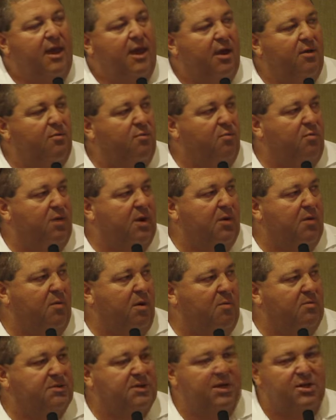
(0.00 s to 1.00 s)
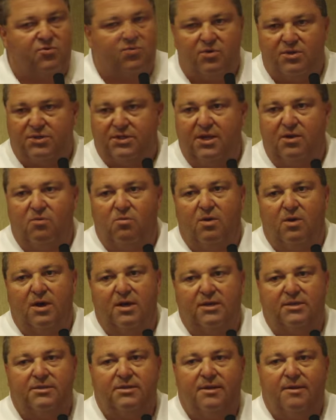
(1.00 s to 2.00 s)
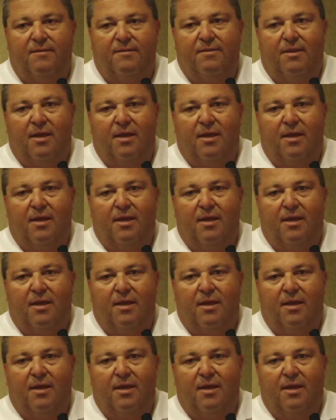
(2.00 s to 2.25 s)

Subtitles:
And really what was interesting was